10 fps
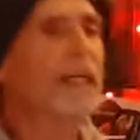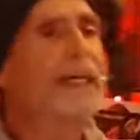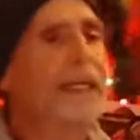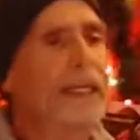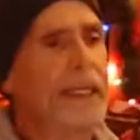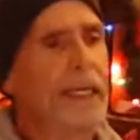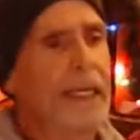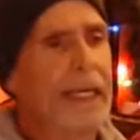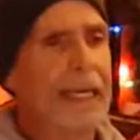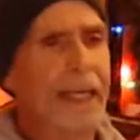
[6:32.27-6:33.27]
here.
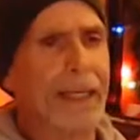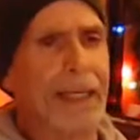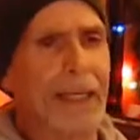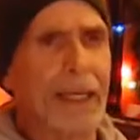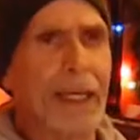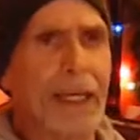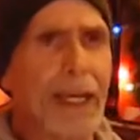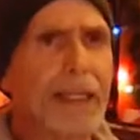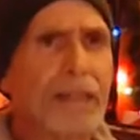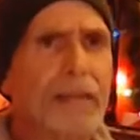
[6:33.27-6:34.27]

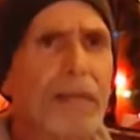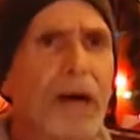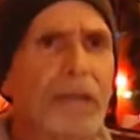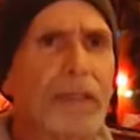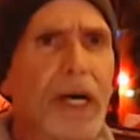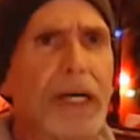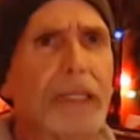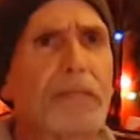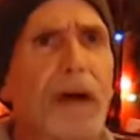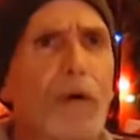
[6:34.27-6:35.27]
And it's about
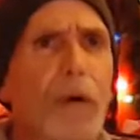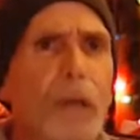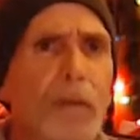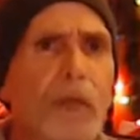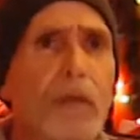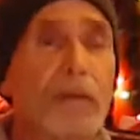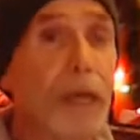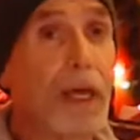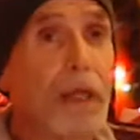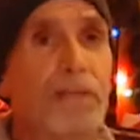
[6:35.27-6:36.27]
quarter. It's
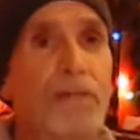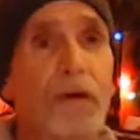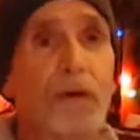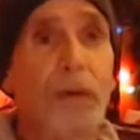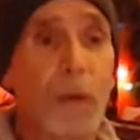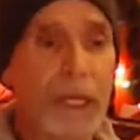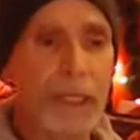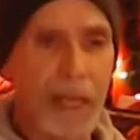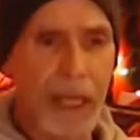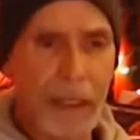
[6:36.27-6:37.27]

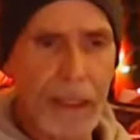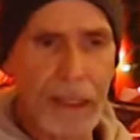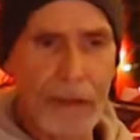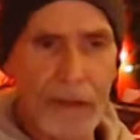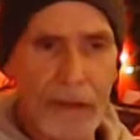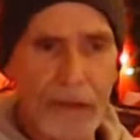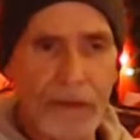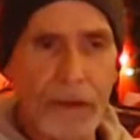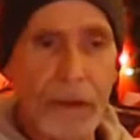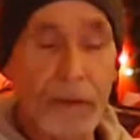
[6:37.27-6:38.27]
4:20, man. It's
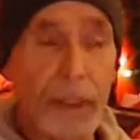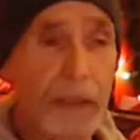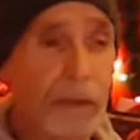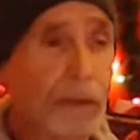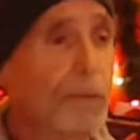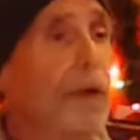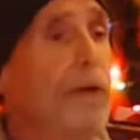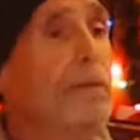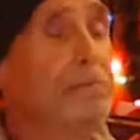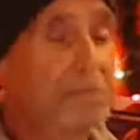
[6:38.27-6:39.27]
4:22,
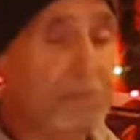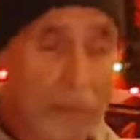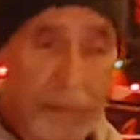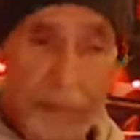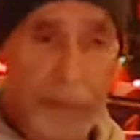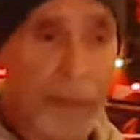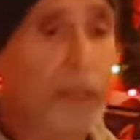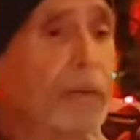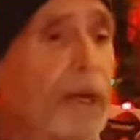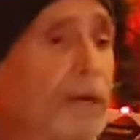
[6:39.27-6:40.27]
bro.
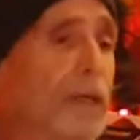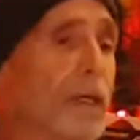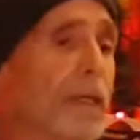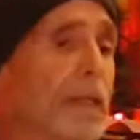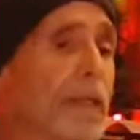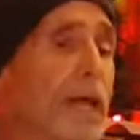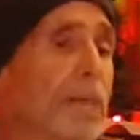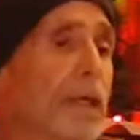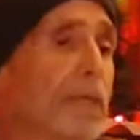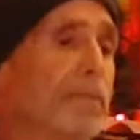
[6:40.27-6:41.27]
Talk about
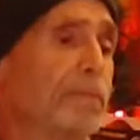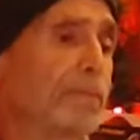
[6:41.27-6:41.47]
timing.